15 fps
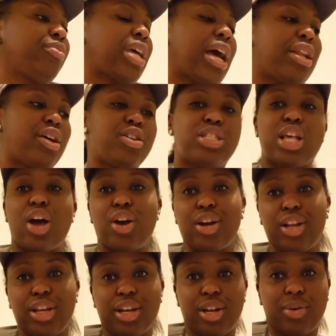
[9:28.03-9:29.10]
I know you saw
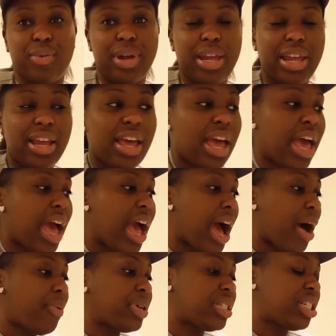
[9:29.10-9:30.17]
earlier in the week
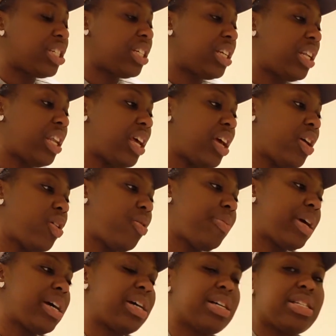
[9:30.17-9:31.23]
I went to Chanel,
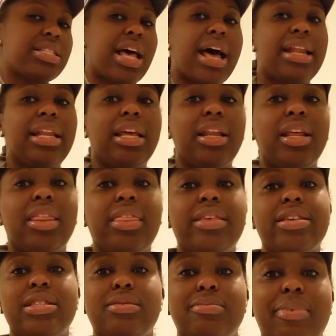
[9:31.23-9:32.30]
because I needed
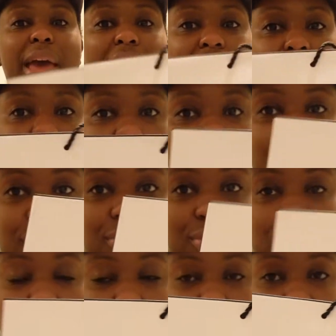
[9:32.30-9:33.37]
this bag
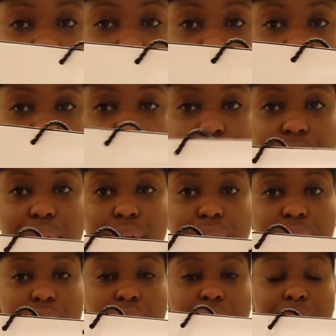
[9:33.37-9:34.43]
for
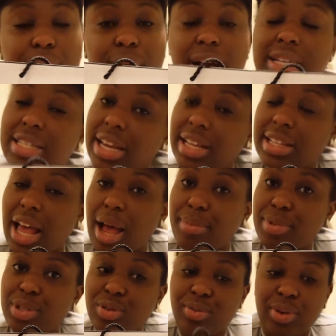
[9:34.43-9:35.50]
a project I'm
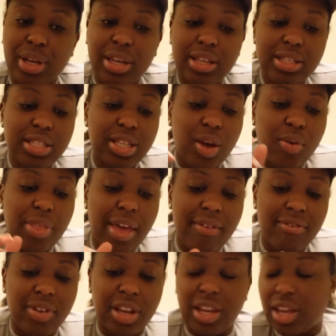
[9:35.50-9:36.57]
doing, so that
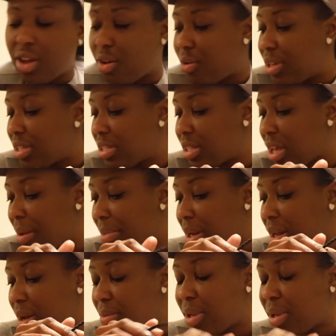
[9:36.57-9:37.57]
video is coming up.